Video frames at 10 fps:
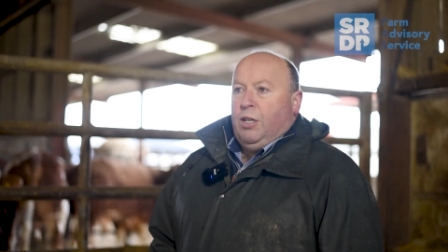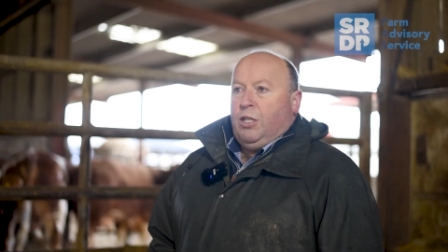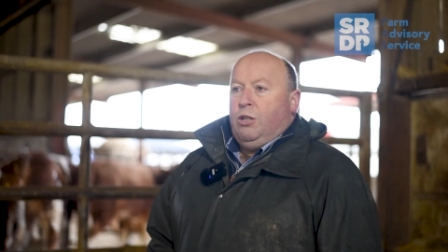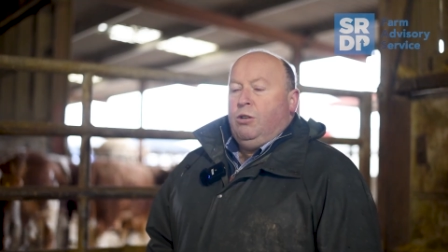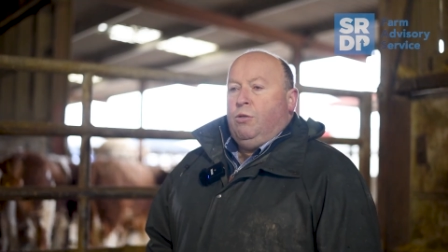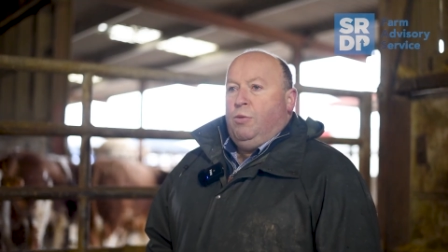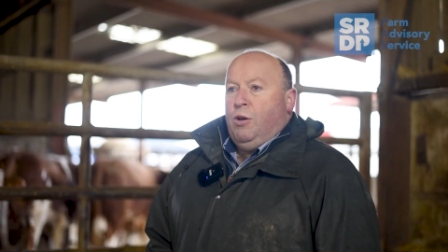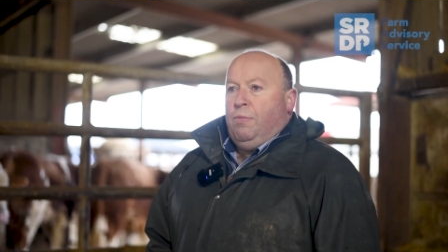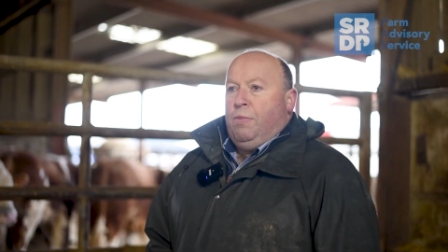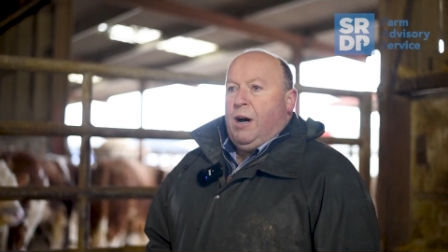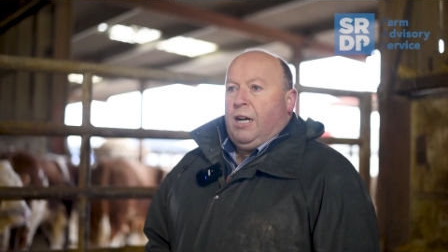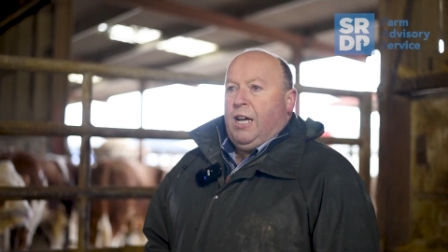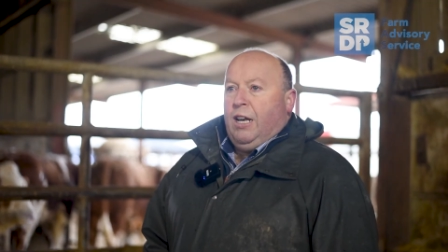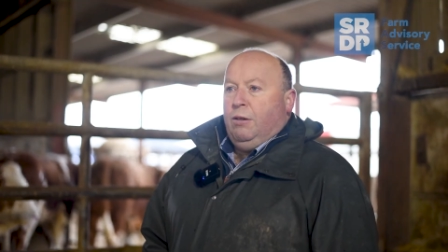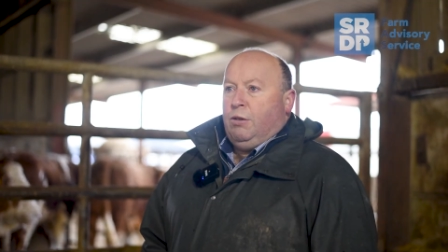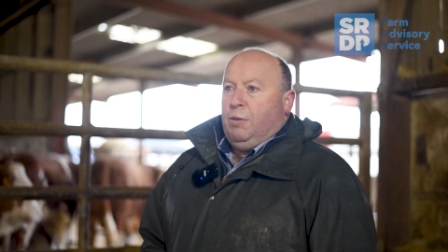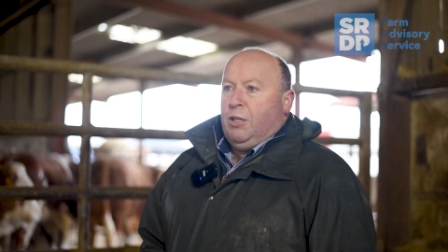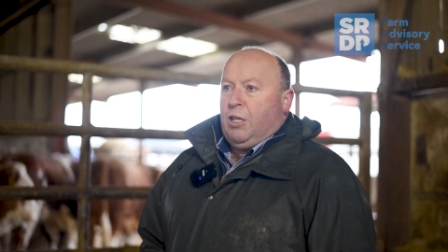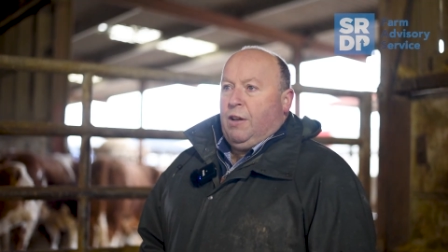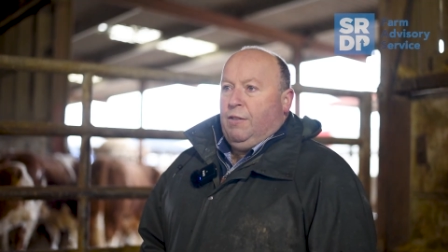As soon as we put them back in, it was
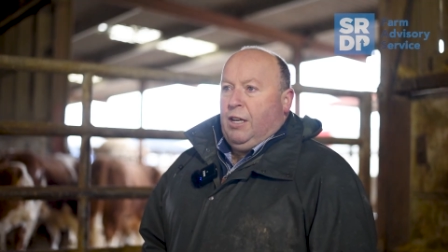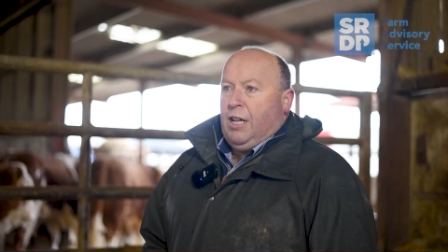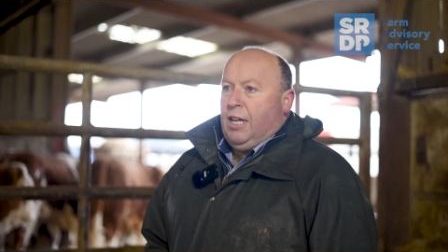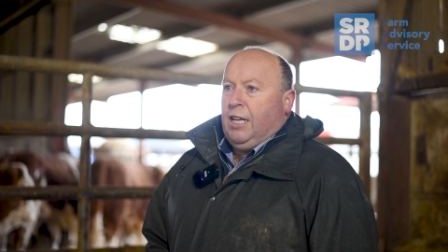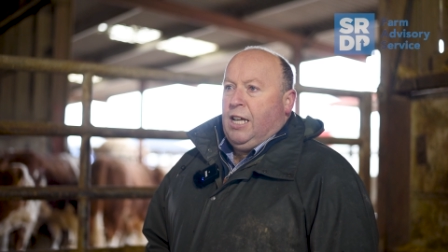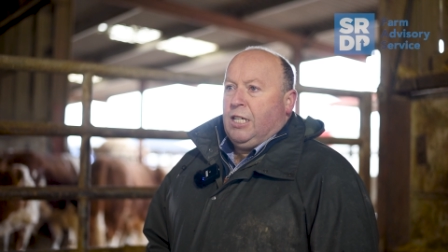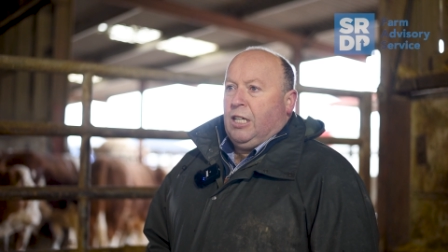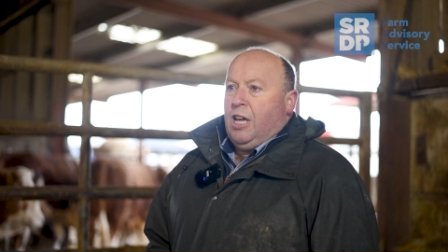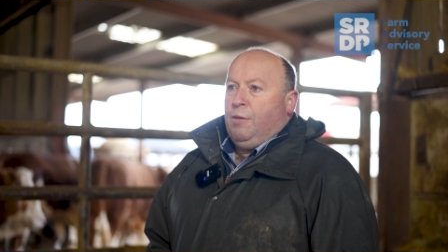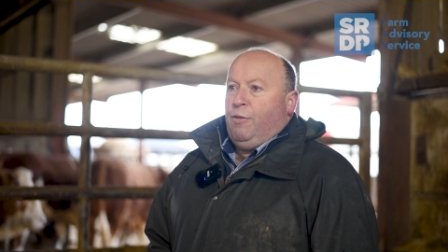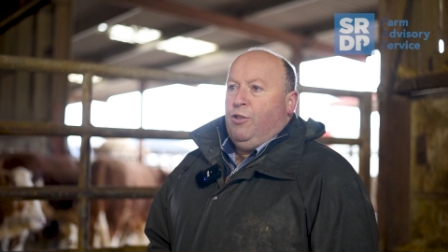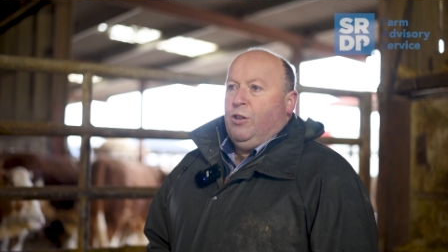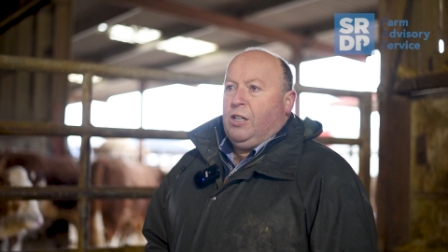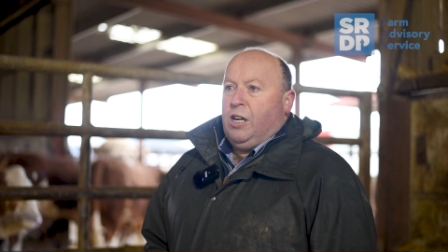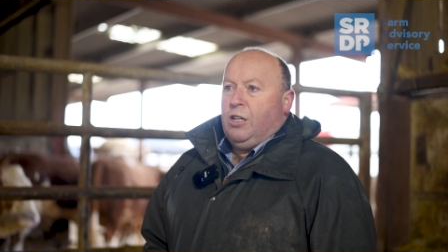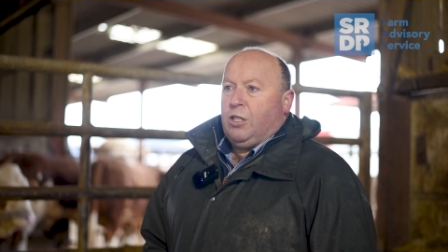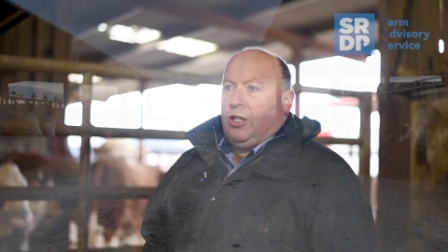about 7 to 10 days later before the cattle